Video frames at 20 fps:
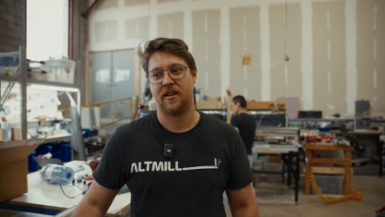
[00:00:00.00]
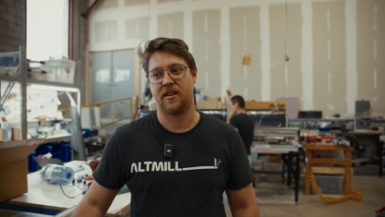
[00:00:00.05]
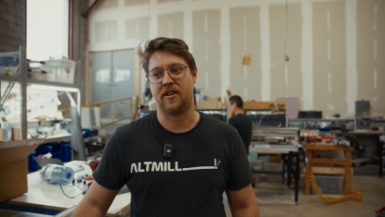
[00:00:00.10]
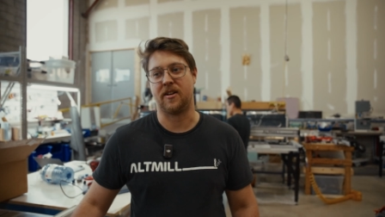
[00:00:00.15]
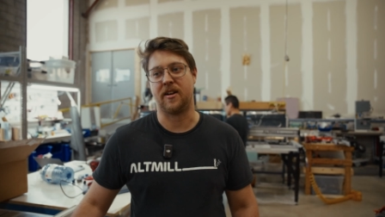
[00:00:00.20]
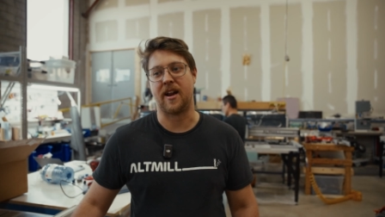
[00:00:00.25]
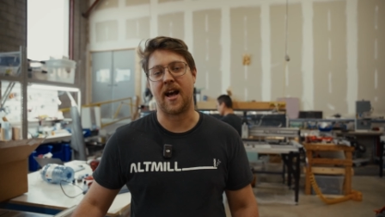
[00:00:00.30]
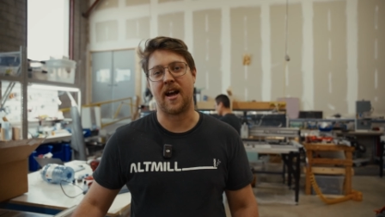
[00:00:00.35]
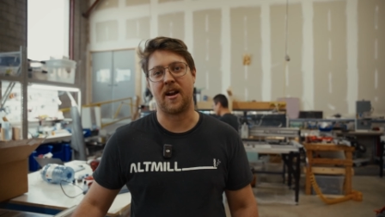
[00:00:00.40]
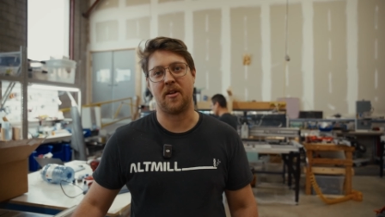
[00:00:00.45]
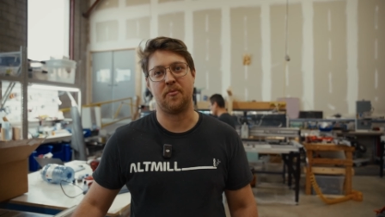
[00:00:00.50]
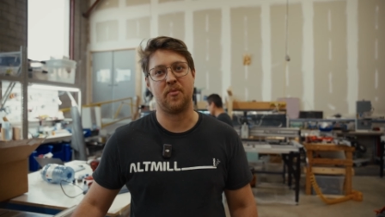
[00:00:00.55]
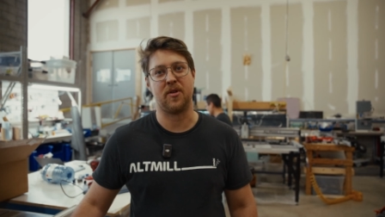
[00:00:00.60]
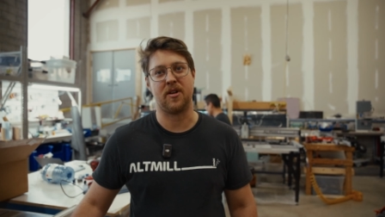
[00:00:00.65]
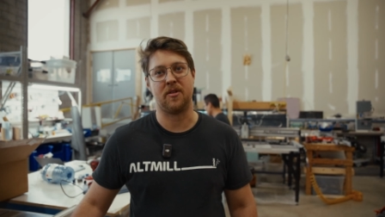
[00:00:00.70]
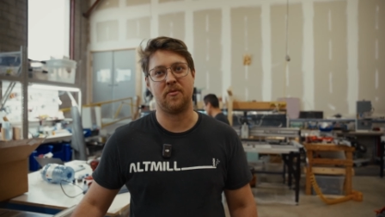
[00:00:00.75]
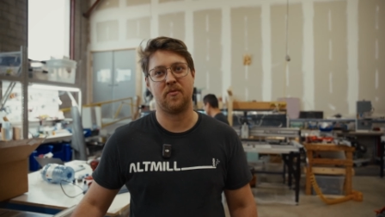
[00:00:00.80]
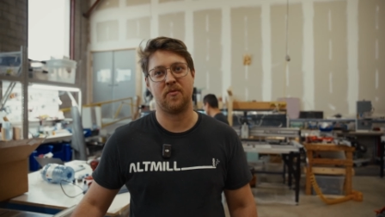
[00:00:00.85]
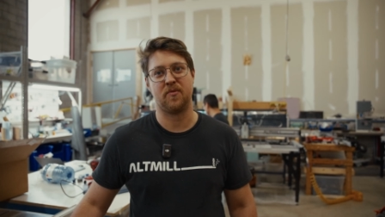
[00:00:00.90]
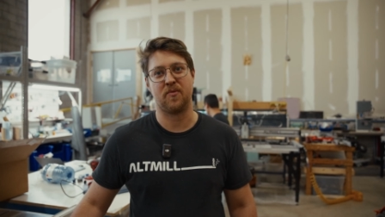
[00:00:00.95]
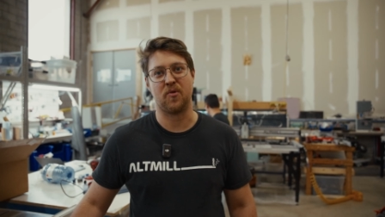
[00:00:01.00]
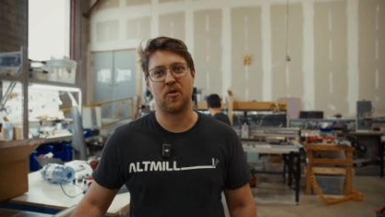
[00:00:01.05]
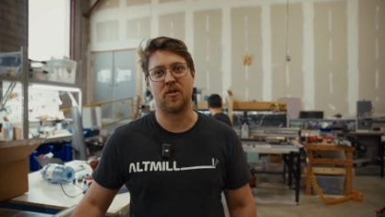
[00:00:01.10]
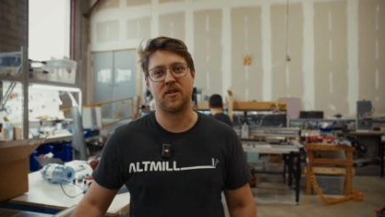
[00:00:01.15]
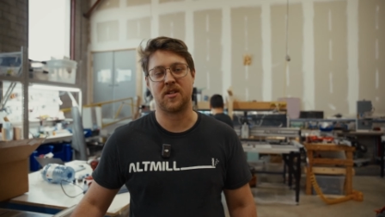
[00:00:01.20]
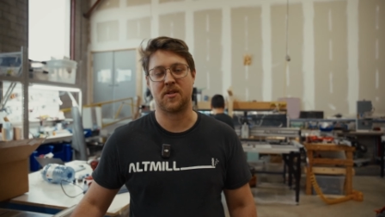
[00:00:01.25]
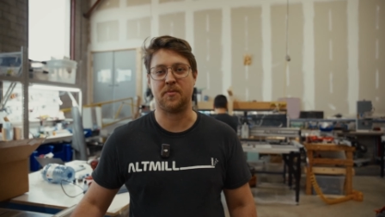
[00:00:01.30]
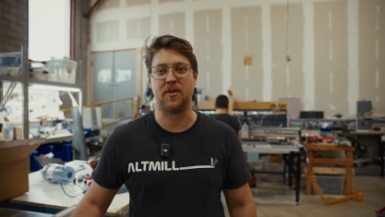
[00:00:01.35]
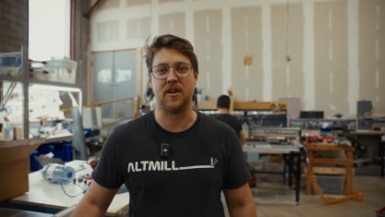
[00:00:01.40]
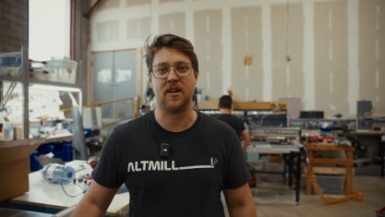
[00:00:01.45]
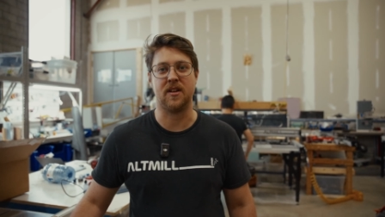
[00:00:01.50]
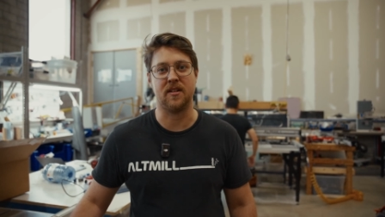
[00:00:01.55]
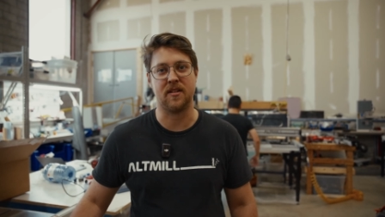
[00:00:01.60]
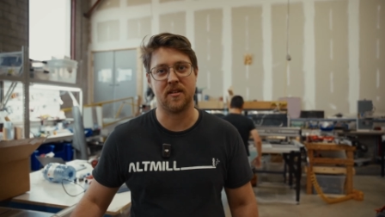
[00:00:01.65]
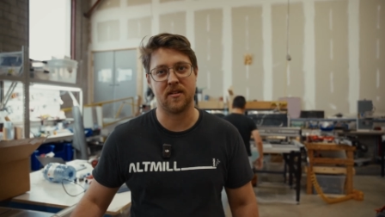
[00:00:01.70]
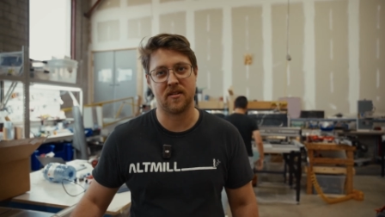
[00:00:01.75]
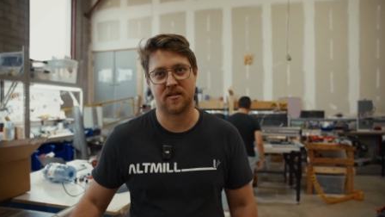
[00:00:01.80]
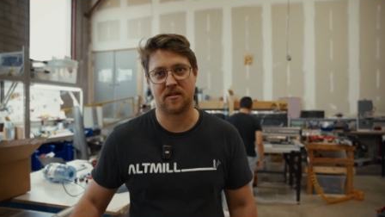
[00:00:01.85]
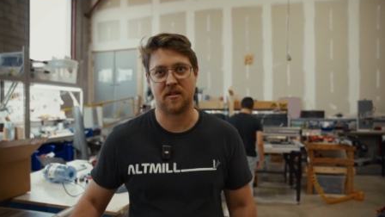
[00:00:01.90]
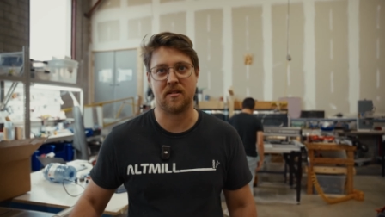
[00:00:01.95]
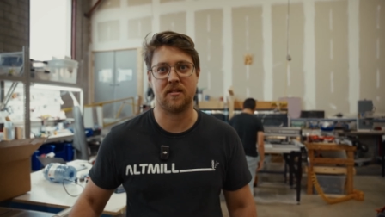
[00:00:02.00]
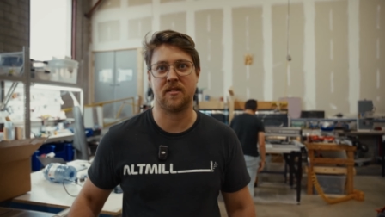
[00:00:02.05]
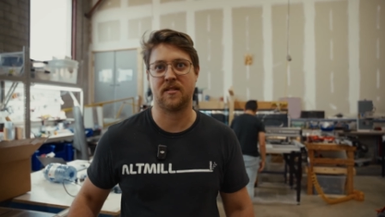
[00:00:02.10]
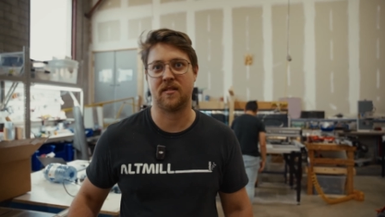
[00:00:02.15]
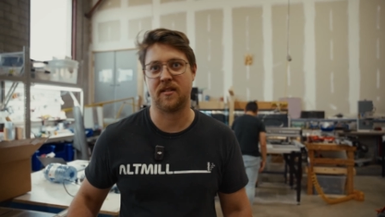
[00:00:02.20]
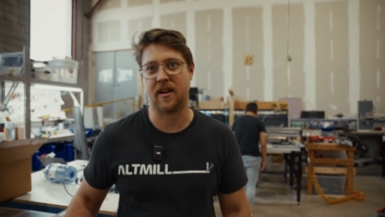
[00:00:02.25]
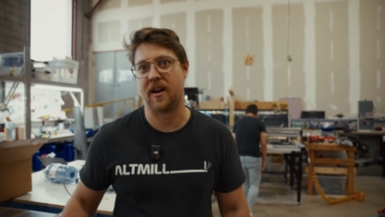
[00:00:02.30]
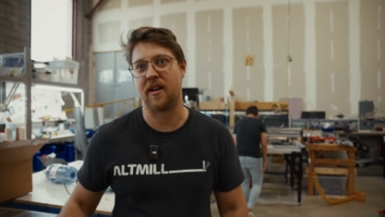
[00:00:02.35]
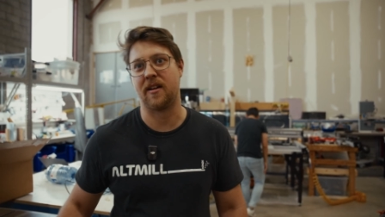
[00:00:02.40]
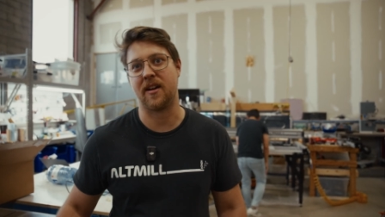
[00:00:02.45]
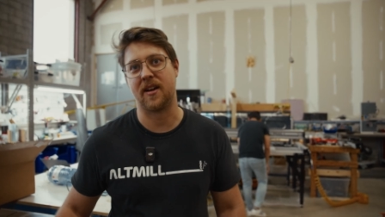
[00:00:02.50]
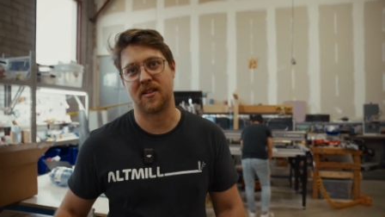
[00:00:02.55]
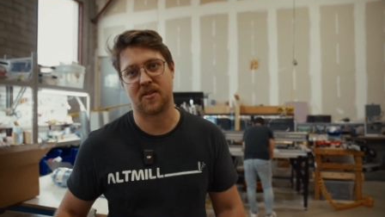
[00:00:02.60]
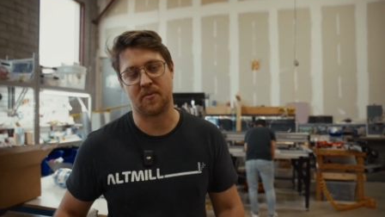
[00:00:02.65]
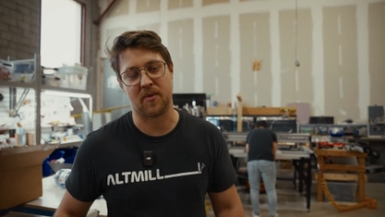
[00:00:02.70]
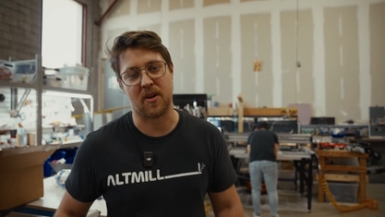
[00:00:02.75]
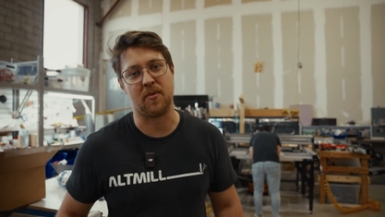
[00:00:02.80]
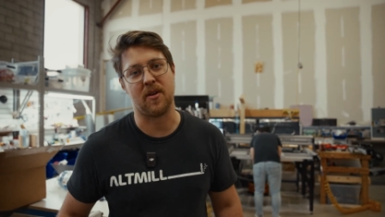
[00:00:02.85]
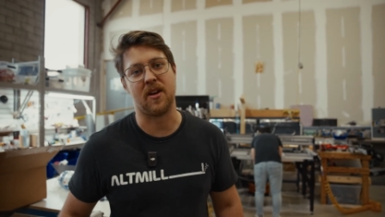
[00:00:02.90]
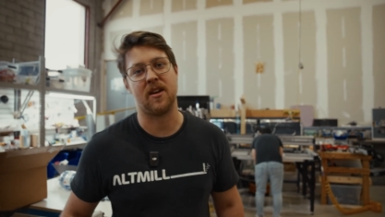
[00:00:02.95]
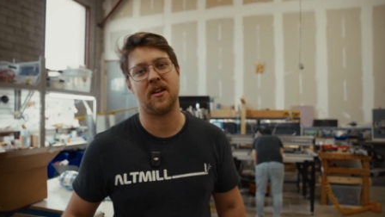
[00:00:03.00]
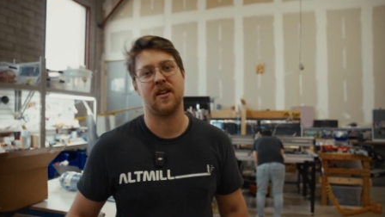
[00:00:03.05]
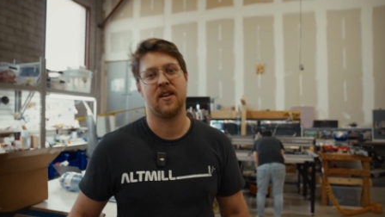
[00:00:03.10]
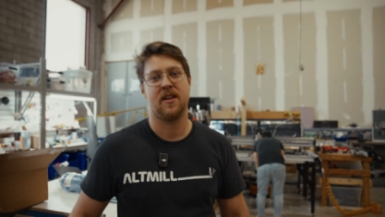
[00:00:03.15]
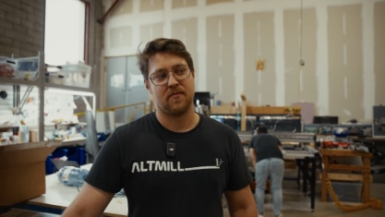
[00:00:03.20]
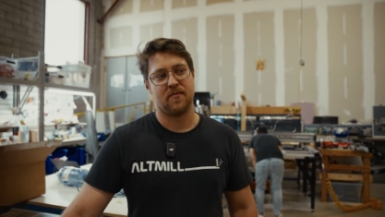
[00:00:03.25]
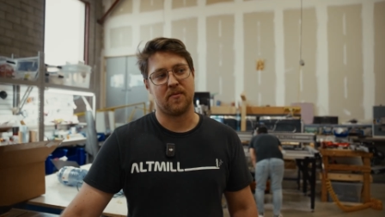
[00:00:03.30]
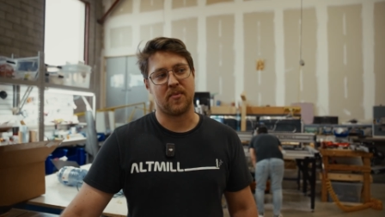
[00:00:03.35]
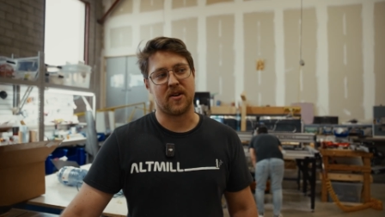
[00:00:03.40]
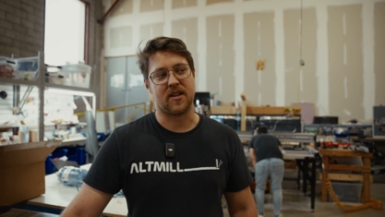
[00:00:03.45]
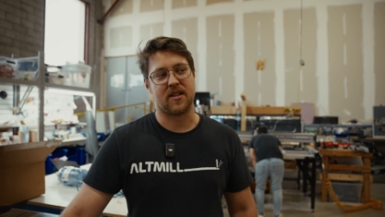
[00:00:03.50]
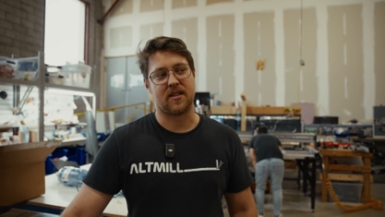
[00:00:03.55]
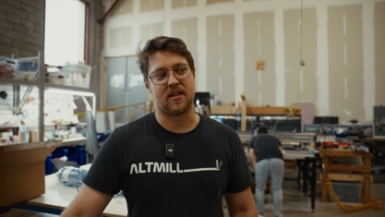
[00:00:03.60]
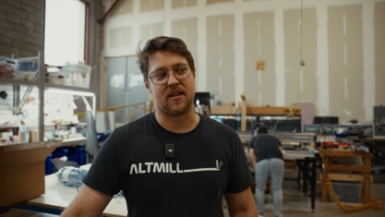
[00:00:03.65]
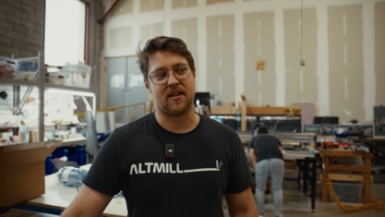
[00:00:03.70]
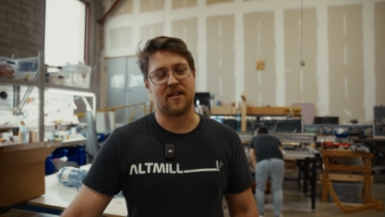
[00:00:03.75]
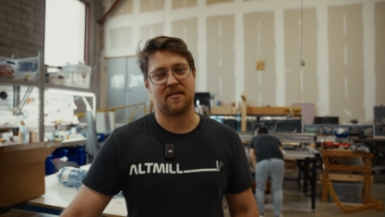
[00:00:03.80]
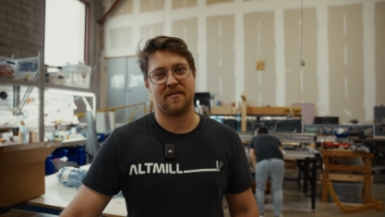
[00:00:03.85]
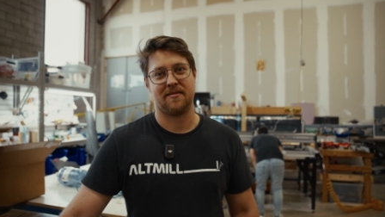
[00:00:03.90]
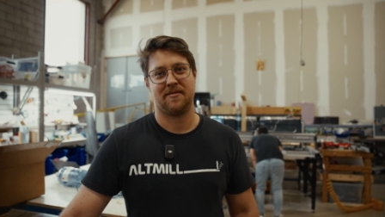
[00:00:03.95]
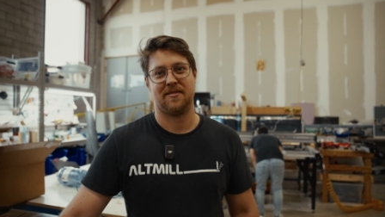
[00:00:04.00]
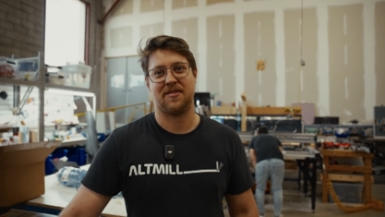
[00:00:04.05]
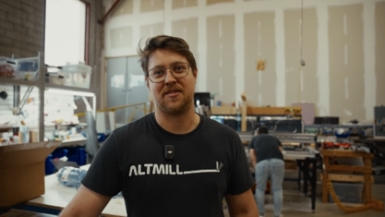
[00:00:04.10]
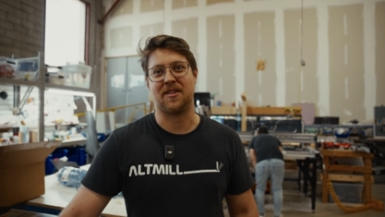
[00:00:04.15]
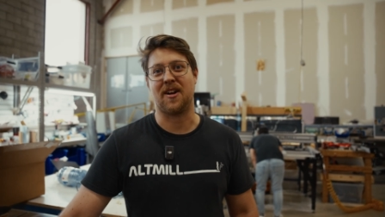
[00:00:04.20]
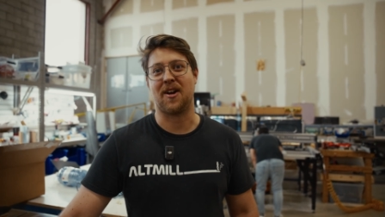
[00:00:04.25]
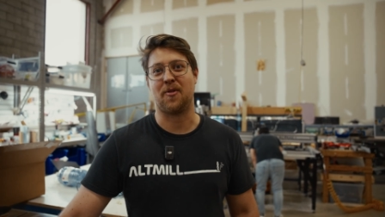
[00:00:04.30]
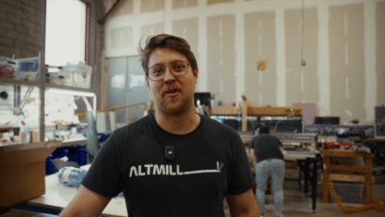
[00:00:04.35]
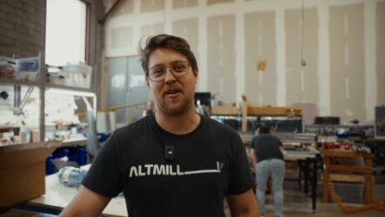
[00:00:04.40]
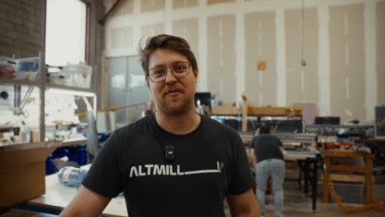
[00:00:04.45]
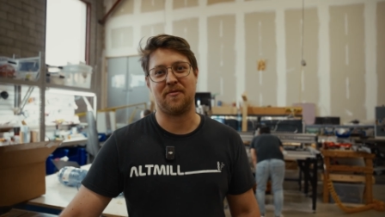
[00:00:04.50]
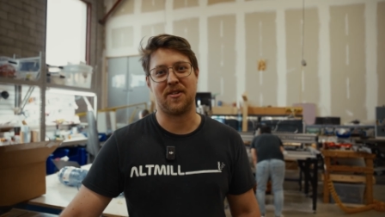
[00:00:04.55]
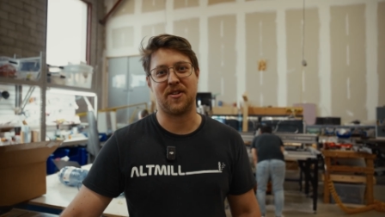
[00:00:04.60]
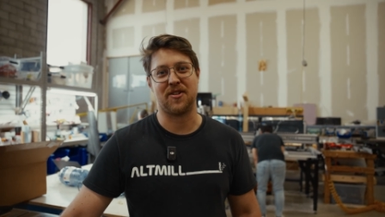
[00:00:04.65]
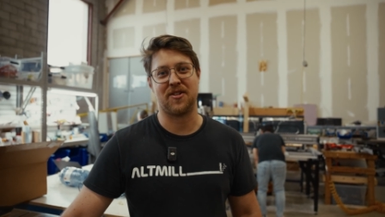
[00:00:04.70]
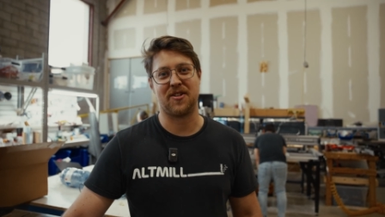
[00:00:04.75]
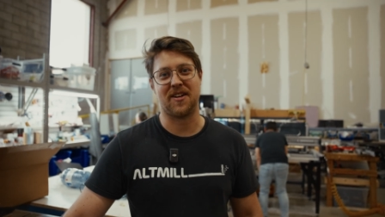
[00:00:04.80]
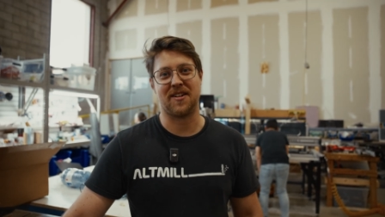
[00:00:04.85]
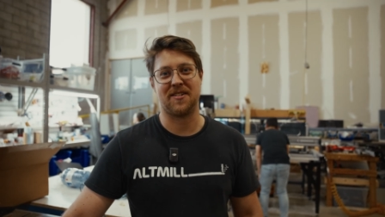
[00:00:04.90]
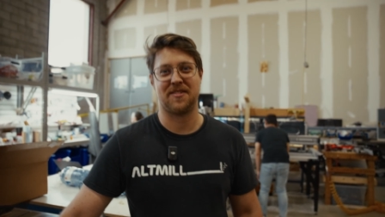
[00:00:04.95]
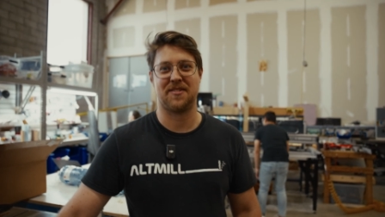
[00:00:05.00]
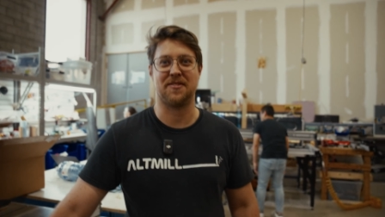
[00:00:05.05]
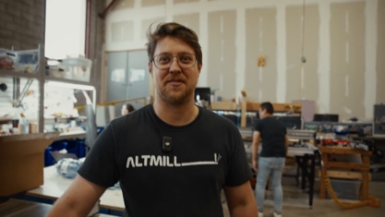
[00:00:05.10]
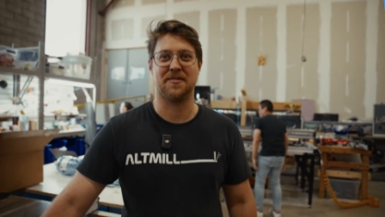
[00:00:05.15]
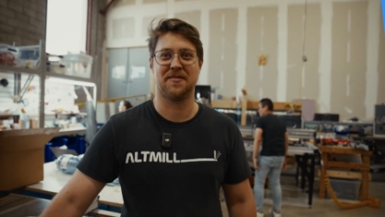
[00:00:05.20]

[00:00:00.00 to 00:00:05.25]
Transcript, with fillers: could add a bit more speed in certain areas maybe, but not quite finished yet.